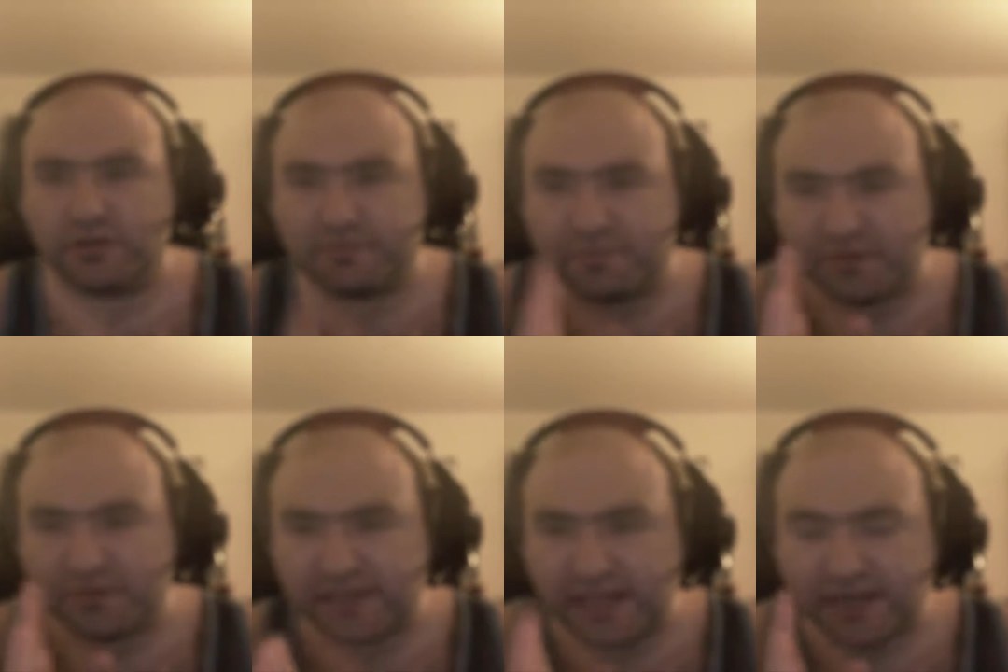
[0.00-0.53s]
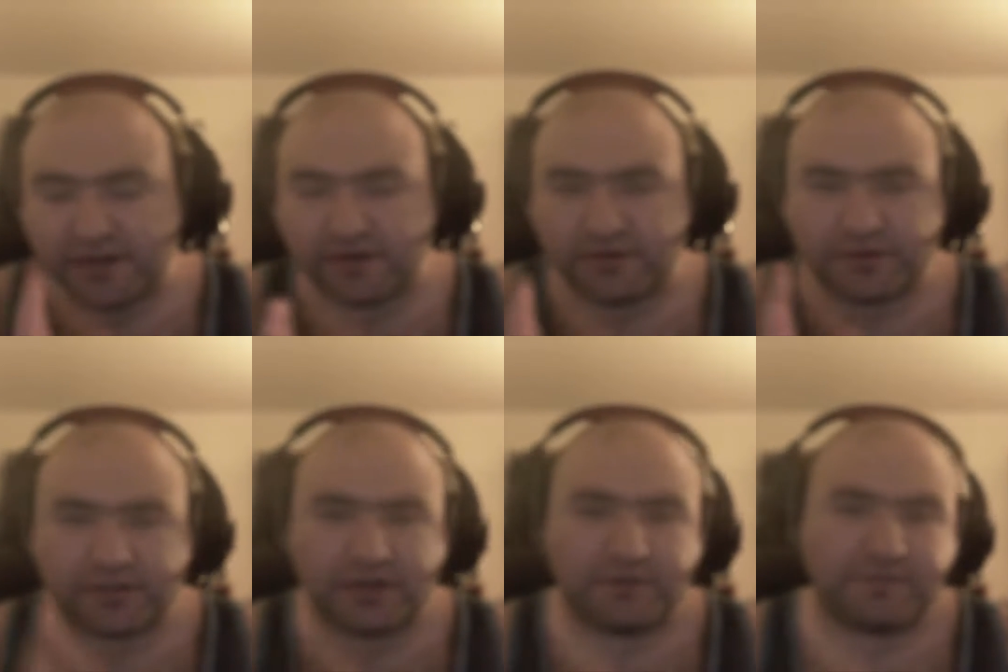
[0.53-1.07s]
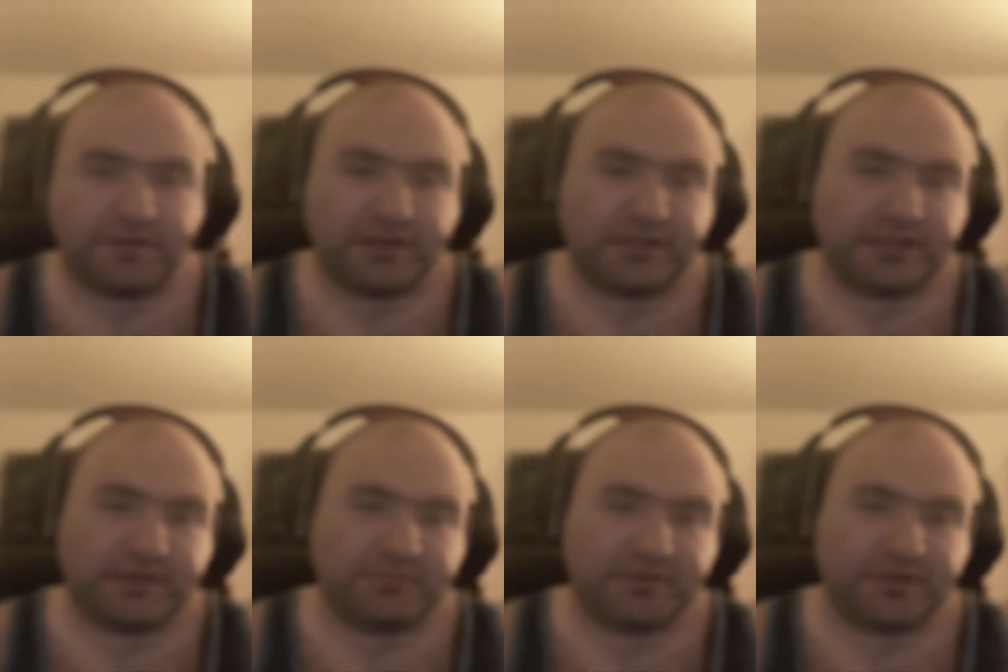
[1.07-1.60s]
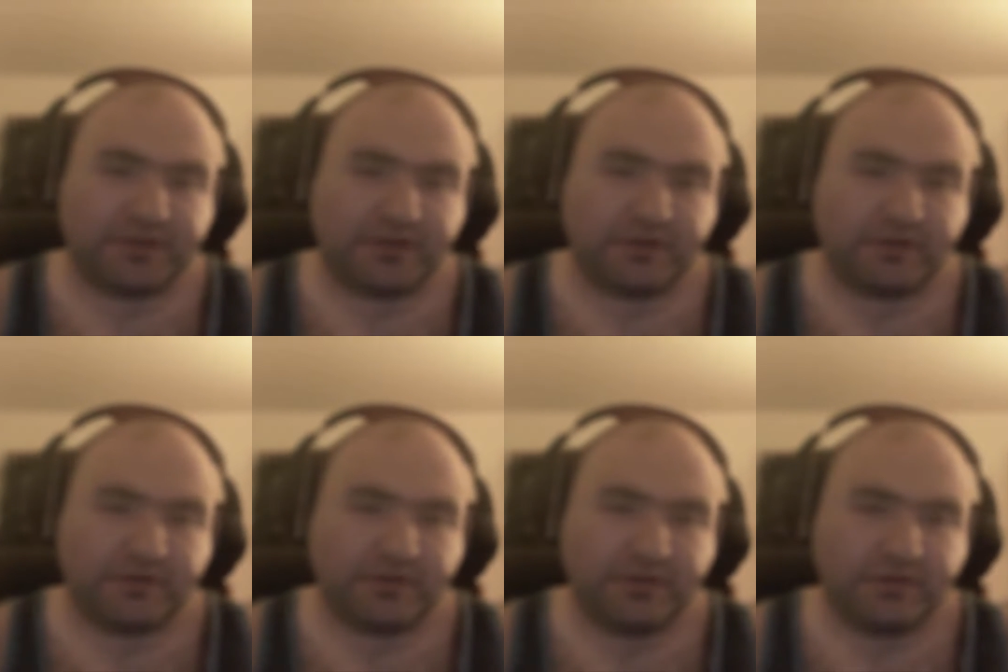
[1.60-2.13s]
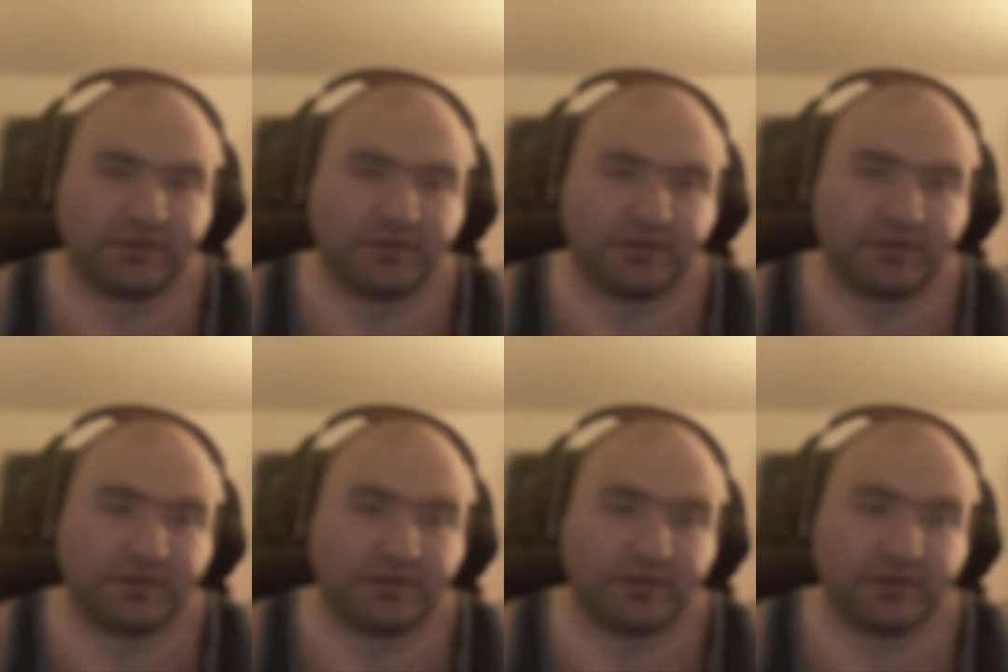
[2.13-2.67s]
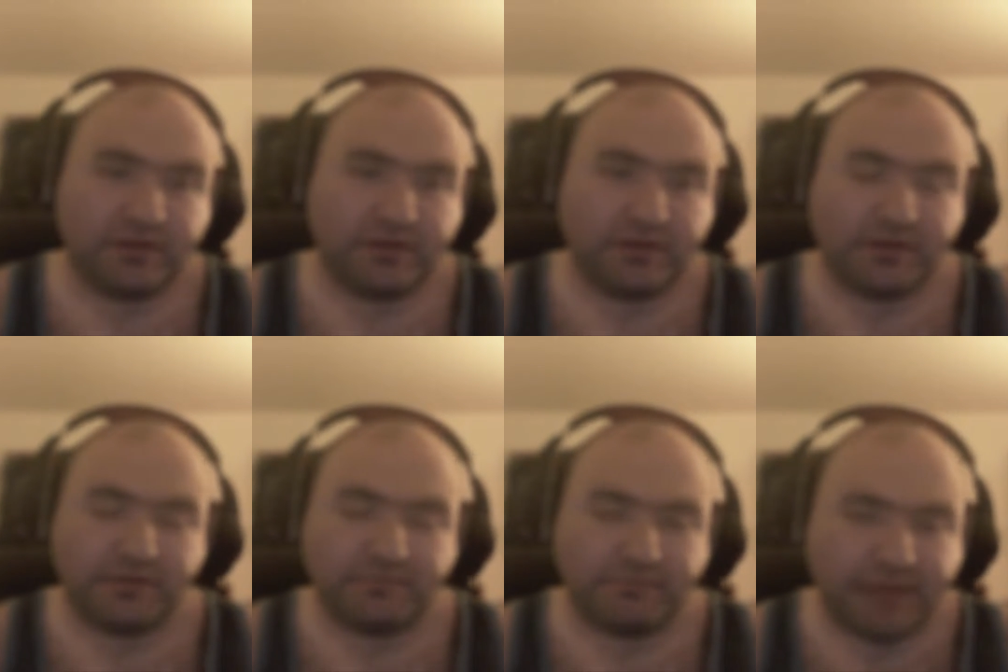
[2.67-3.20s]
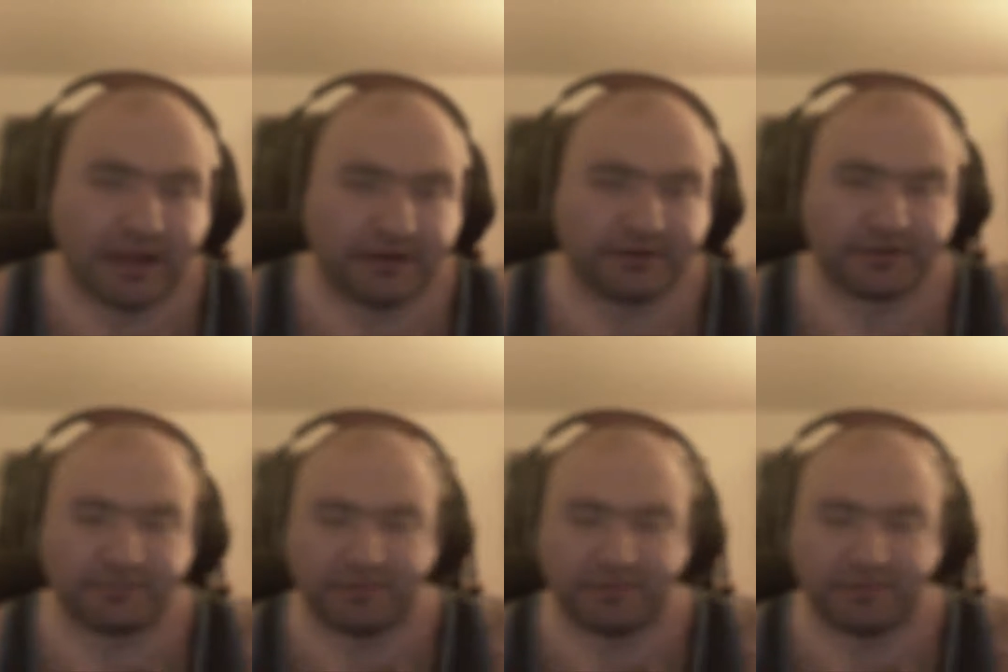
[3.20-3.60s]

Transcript: was presenting herself in this episode, my